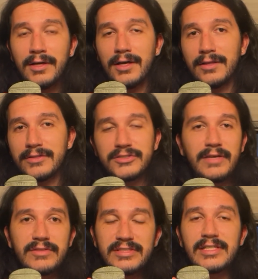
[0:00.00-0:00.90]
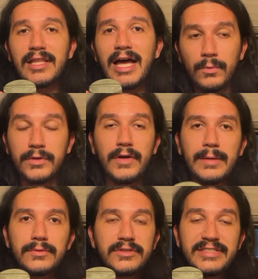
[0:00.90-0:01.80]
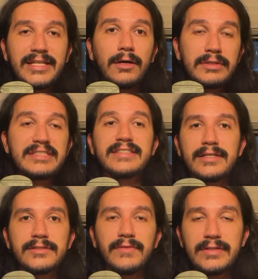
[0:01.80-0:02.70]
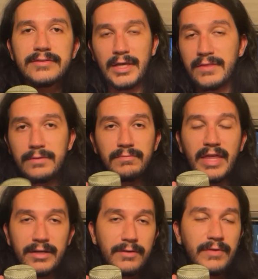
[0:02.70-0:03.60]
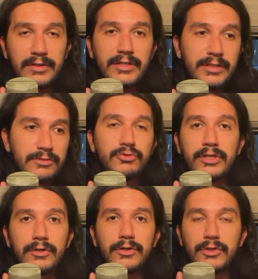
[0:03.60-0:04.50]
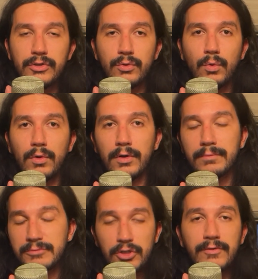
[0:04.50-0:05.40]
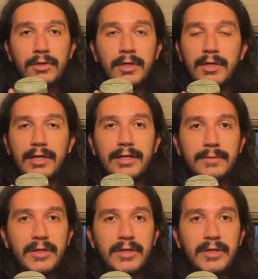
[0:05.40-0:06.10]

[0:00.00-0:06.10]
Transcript: Uh, they just have a CLI where you're able to send out these test events and then that event can trigger your server um,